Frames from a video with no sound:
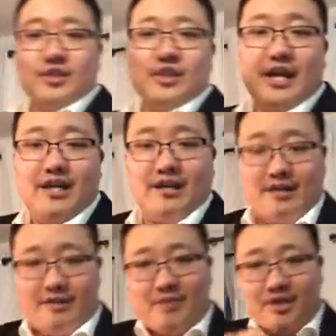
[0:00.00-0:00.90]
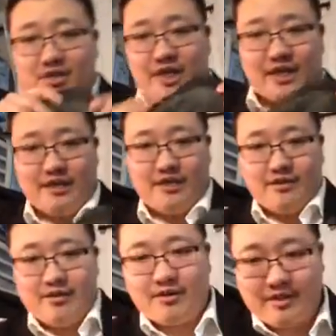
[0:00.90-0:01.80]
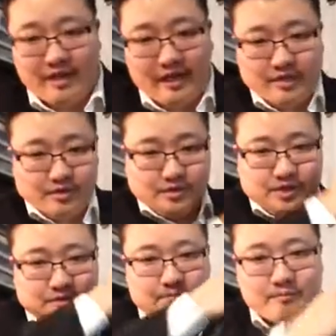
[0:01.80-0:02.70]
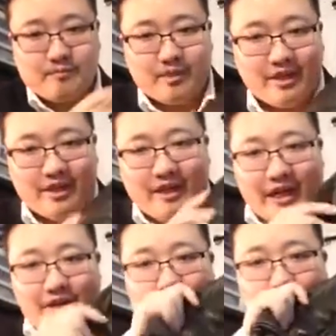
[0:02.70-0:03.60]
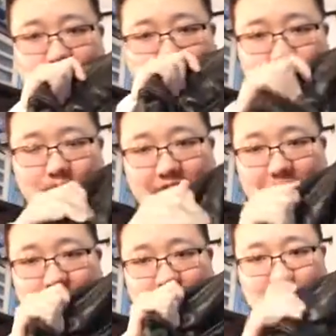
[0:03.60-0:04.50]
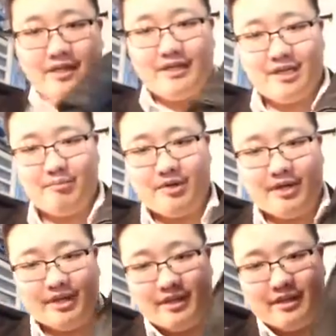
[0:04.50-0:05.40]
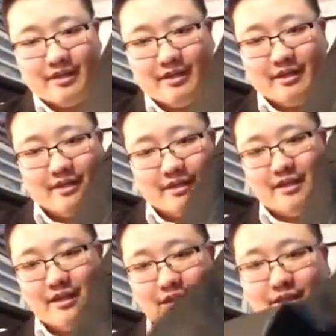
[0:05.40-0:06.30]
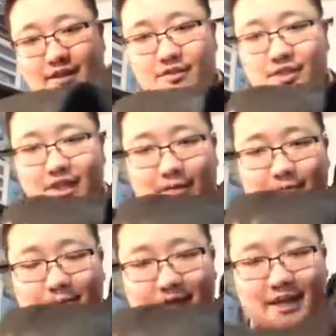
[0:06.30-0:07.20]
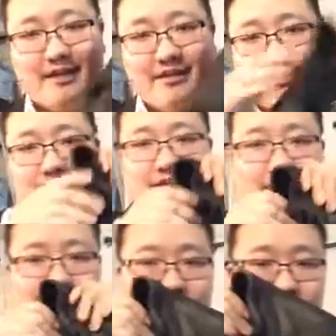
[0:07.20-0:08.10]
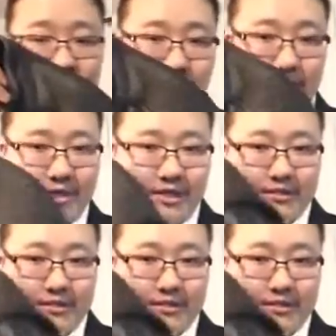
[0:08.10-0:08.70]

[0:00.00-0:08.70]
a jacket, my jacket here, that I use. I don't have the shoulder pads in it right now, but there's an elbow pad in each arm